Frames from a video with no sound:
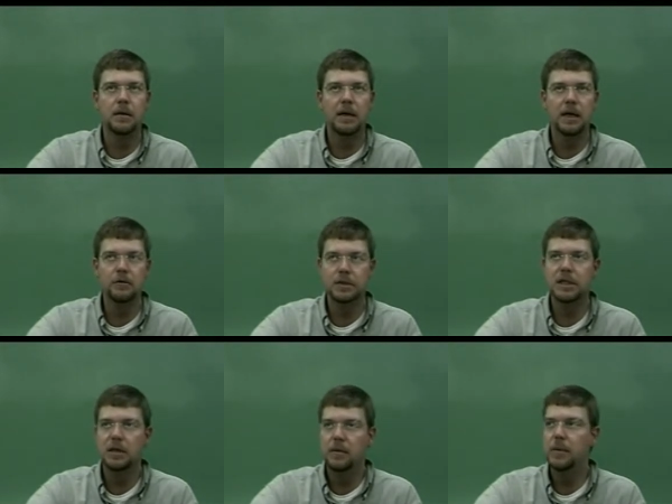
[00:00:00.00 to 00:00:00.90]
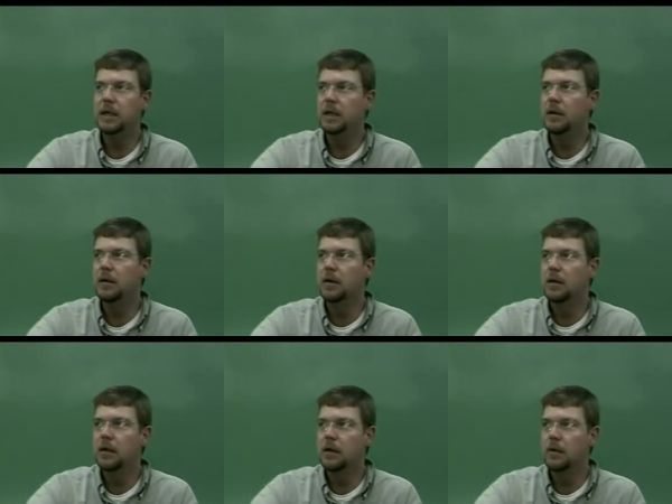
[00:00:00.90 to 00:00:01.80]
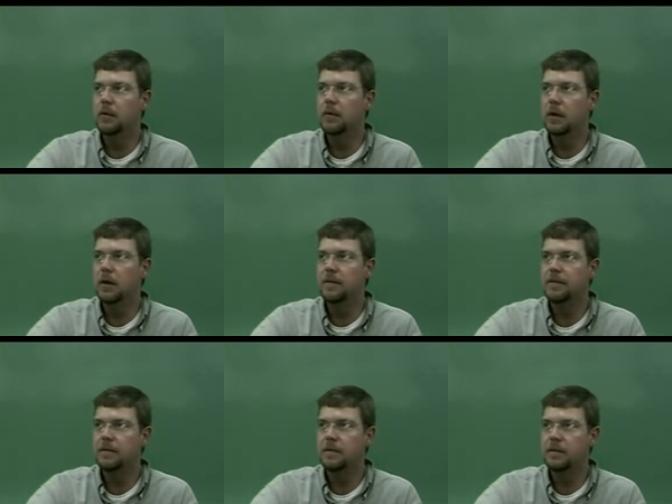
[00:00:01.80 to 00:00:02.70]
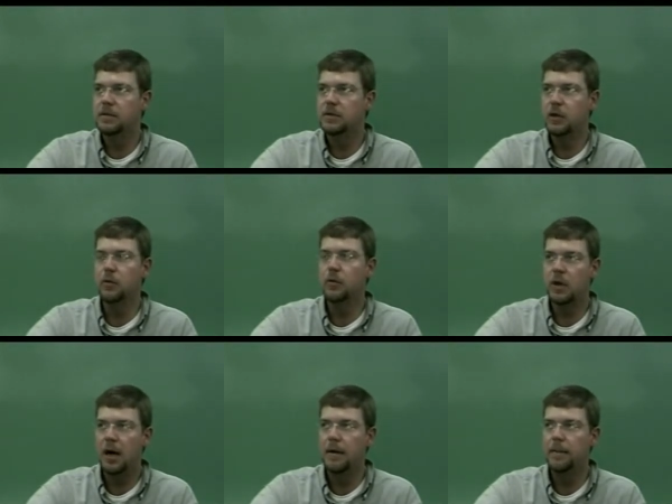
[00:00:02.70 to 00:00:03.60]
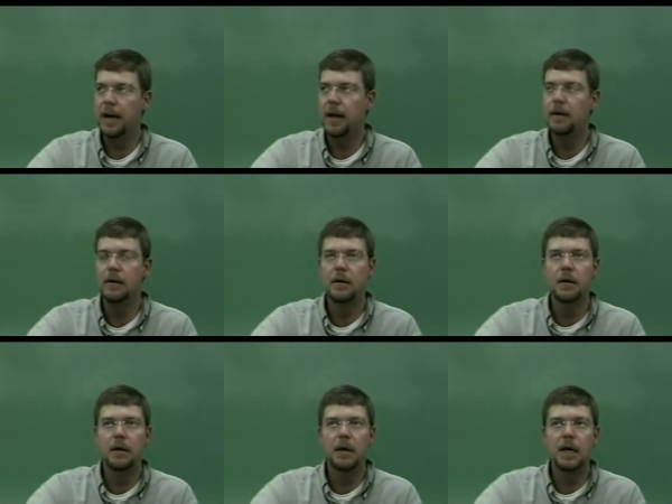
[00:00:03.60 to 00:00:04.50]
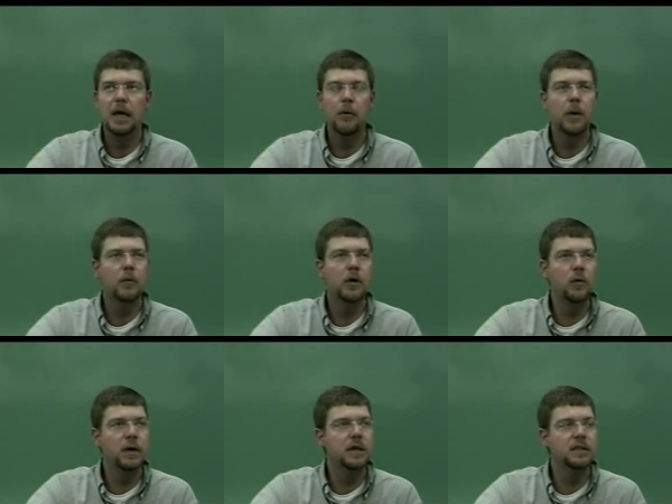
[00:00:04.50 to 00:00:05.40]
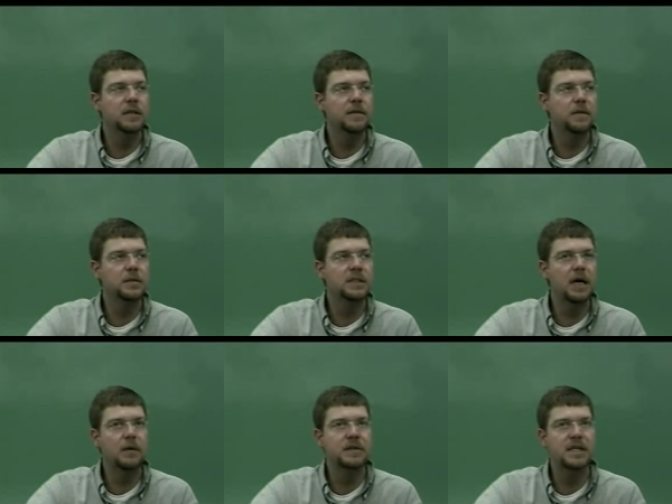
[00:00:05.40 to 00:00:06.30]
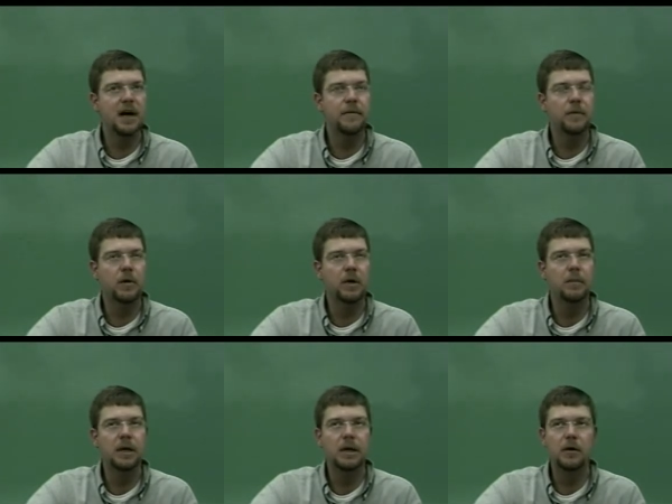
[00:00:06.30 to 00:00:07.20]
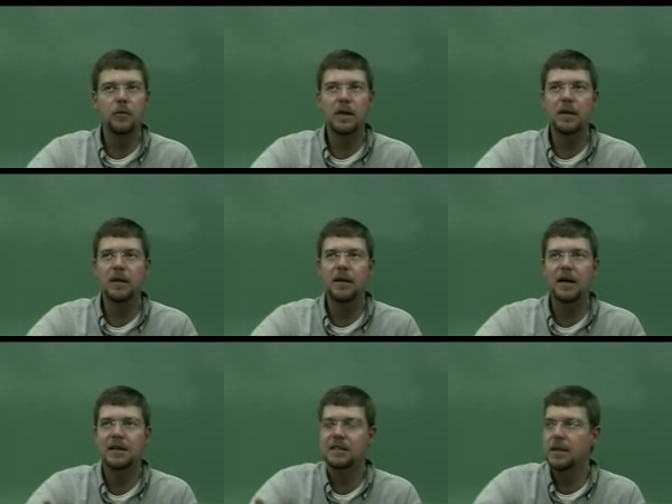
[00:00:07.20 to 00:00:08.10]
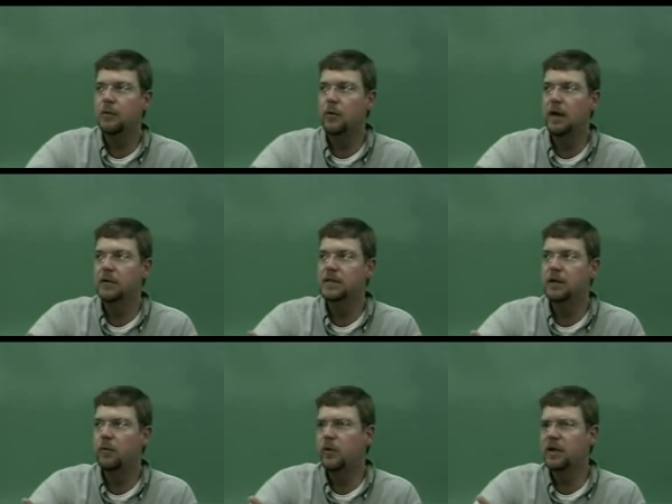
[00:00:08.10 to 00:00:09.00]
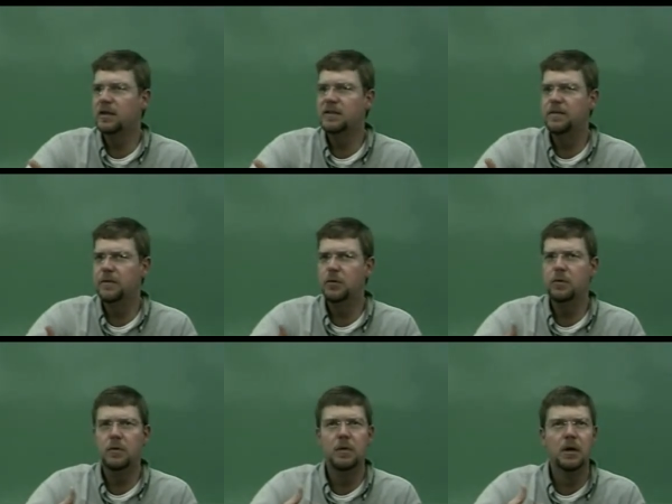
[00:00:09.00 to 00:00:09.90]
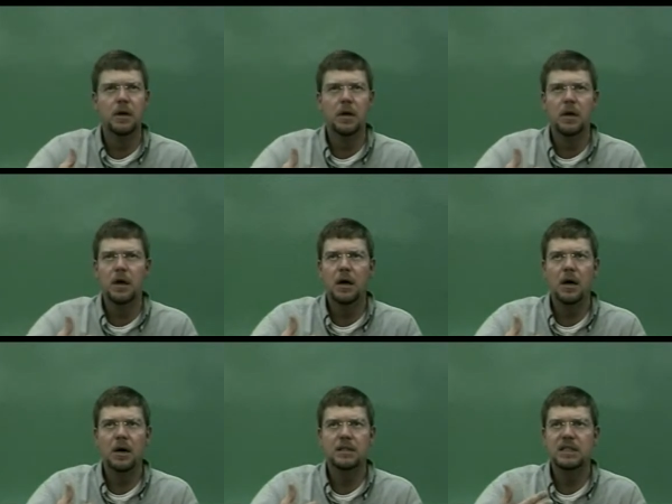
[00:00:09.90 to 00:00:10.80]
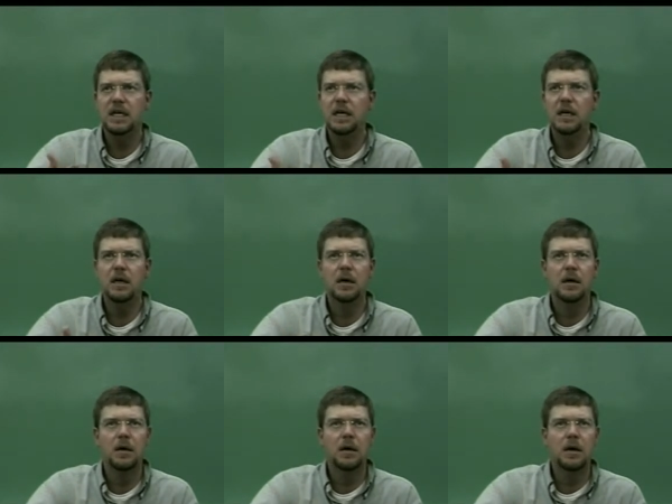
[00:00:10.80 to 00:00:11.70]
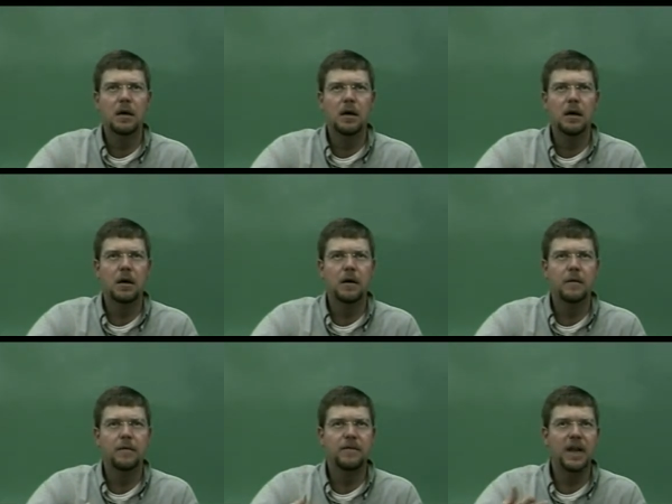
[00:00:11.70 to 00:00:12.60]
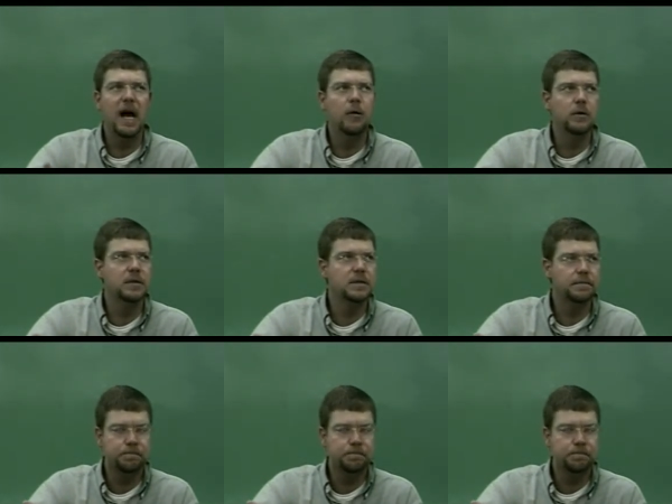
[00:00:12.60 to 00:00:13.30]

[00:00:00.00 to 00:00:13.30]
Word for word: that it was going to be, you know, uh, total combat. And I remember going into the first town of Safwan and being greeted as liberators. They were bringing us food, uh, tea, uh, flowers.